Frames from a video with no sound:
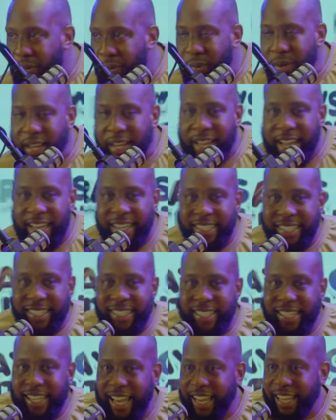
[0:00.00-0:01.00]
We got
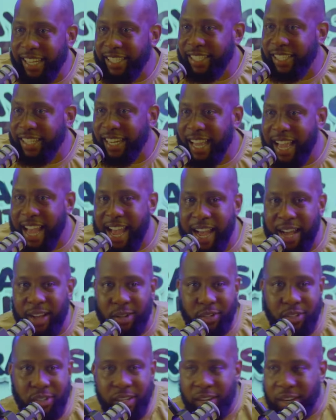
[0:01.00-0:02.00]
Sage in the
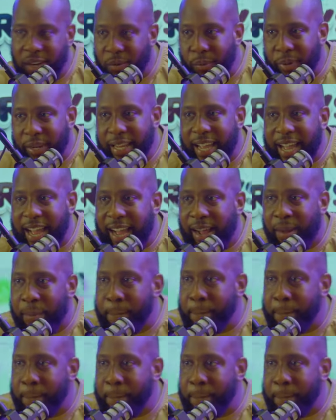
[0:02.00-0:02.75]
house. We got